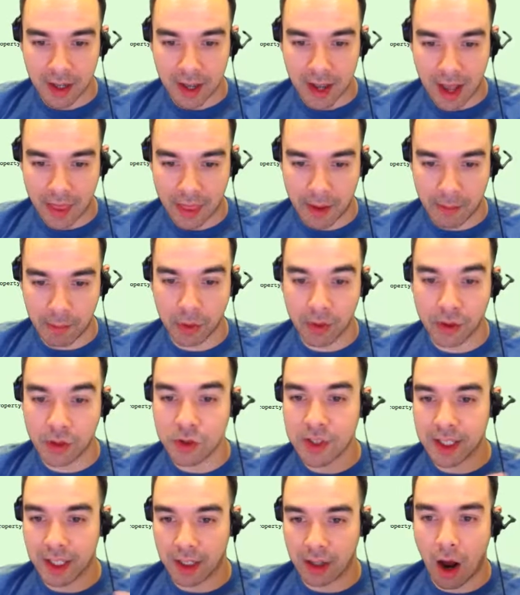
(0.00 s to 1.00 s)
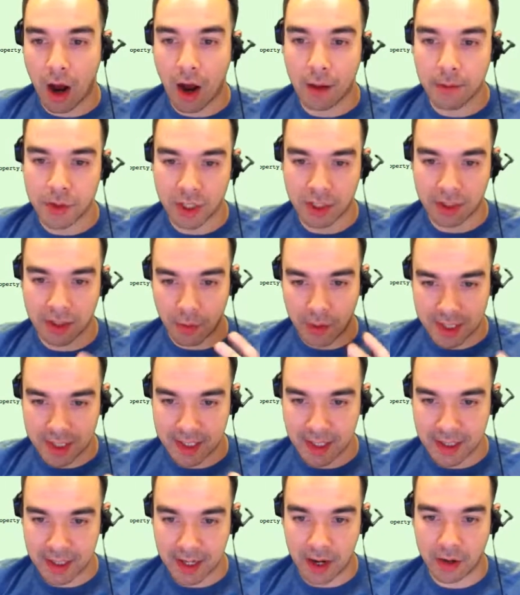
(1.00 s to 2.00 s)
and then producing an object that we
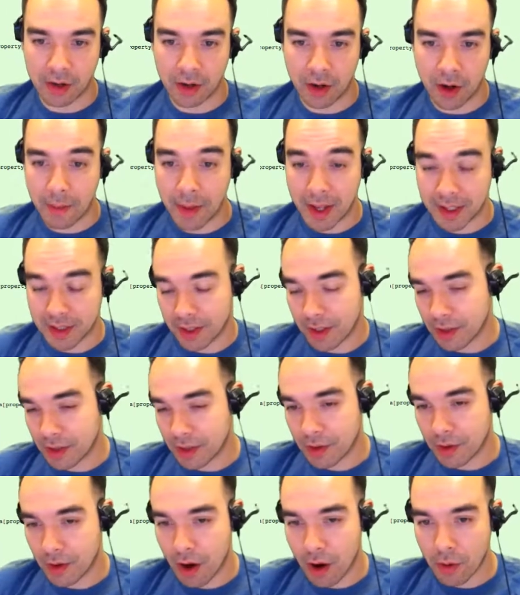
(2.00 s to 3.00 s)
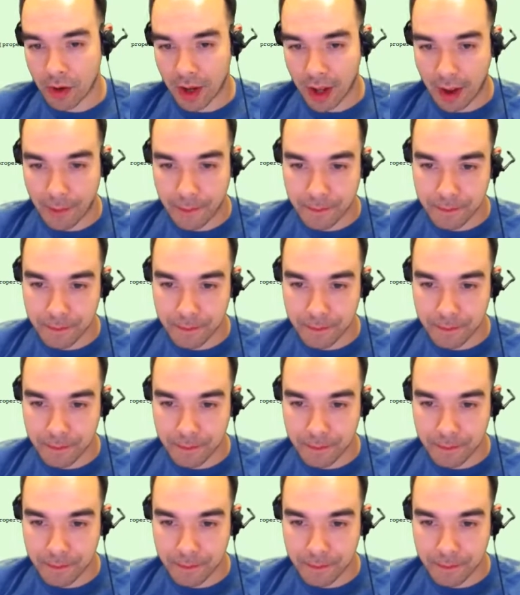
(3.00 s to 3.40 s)
send down in our message. Okay.